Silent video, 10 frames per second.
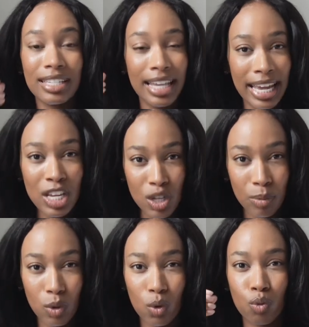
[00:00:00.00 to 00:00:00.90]

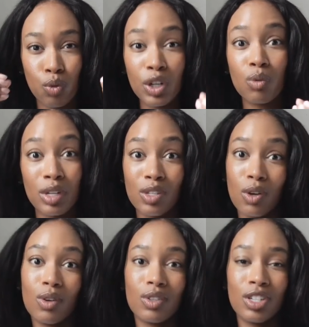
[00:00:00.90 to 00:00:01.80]
tangible, real
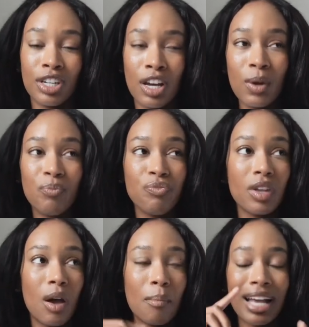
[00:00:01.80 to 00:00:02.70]
results, you know?
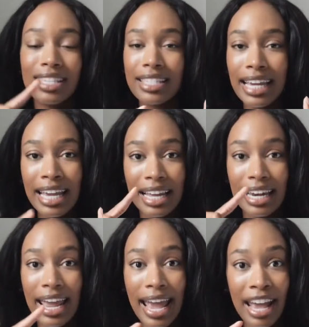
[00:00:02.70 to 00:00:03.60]
My skin,
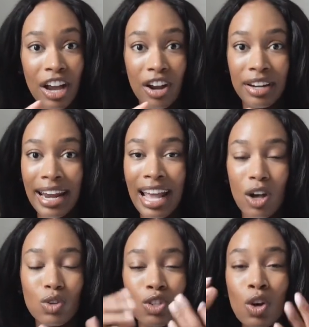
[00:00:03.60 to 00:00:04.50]
hair,
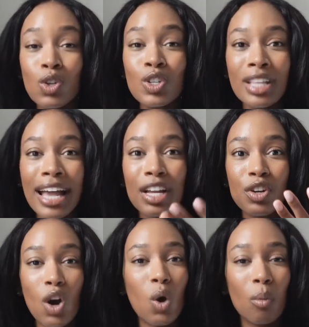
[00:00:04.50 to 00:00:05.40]
nails, those are like
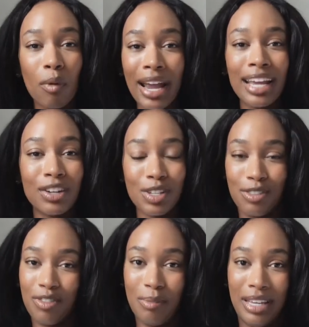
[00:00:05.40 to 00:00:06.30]

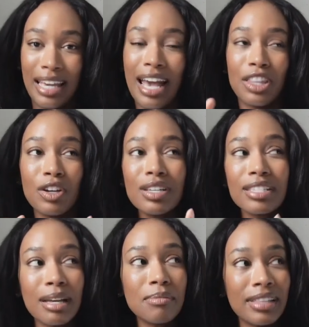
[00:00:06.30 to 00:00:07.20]
no-brainers for me. There are
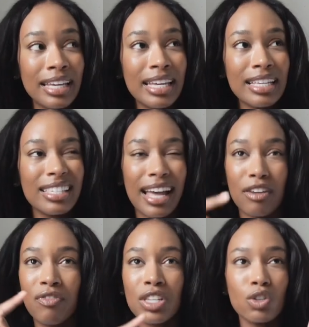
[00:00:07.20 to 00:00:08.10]
some things like
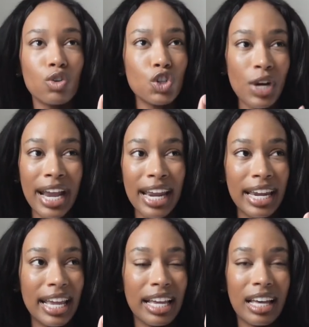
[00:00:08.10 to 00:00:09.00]
physical
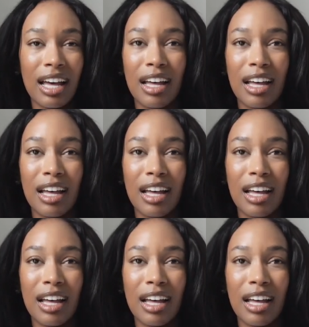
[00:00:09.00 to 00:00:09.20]
training,